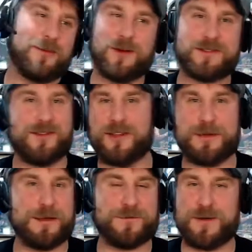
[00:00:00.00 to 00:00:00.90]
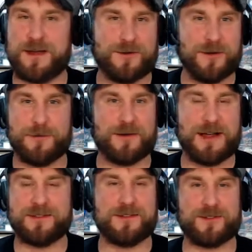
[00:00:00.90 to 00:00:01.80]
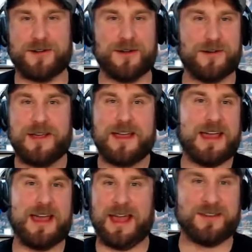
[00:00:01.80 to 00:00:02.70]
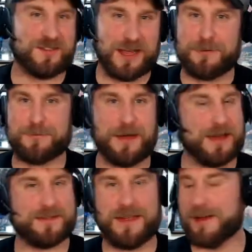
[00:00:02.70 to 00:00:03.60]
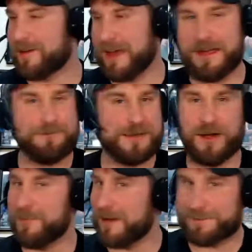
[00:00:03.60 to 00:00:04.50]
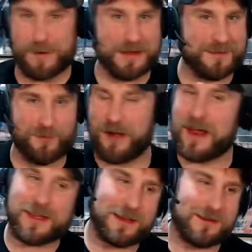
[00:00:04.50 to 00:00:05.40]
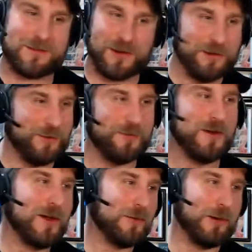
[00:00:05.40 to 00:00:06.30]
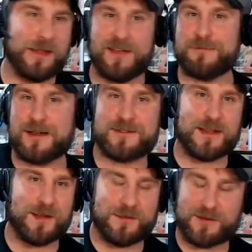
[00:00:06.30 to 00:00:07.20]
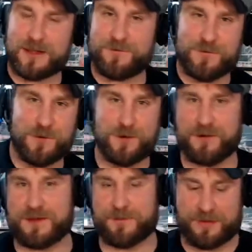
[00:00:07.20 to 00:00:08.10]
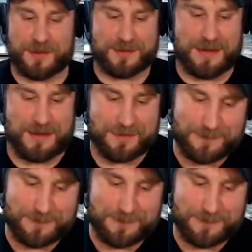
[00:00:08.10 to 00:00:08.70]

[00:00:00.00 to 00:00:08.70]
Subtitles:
Wasn't really a big fan of Roman Reigns and Drew and Shane McMahon. It's like, okay, here are my spots where I can go relieve myself or get food or something like that.